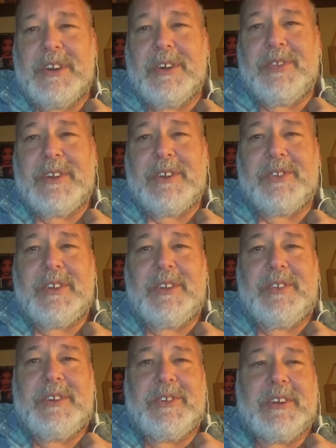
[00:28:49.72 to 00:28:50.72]
know, there's
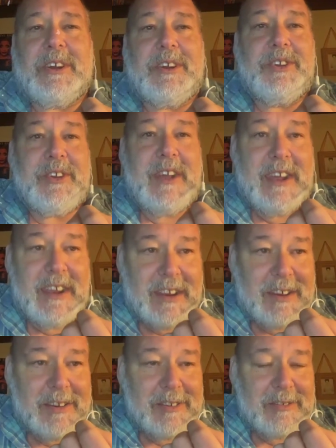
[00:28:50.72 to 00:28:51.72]
a
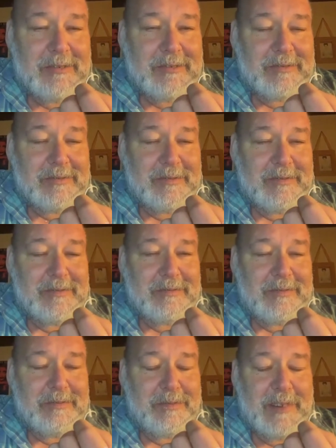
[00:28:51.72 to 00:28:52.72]
cliche,
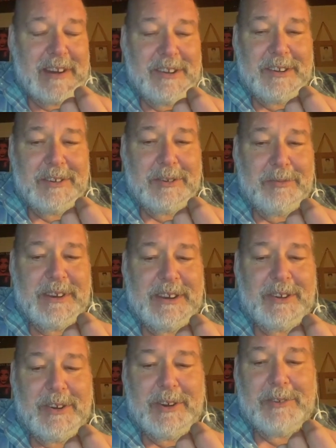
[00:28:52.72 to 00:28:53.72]
Brandon and
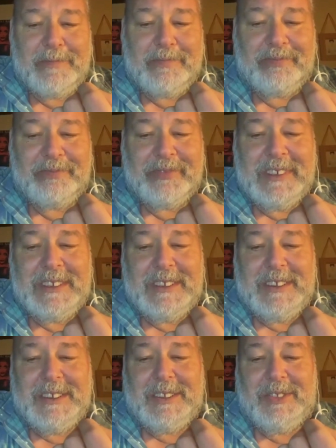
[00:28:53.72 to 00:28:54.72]
Peter,
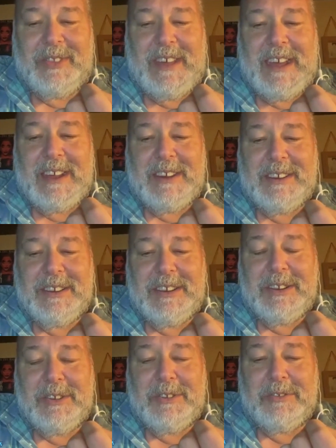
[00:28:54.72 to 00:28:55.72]
that
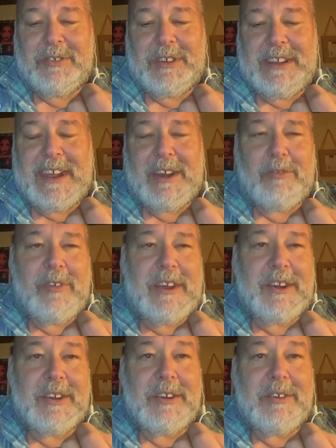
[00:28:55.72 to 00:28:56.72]
you can't
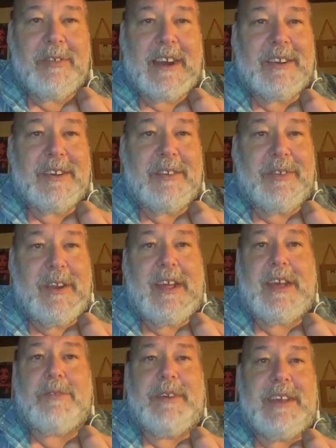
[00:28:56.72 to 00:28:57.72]
write a good record if you're
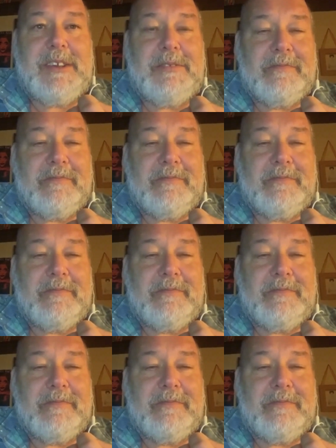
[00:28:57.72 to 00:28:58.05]
happy.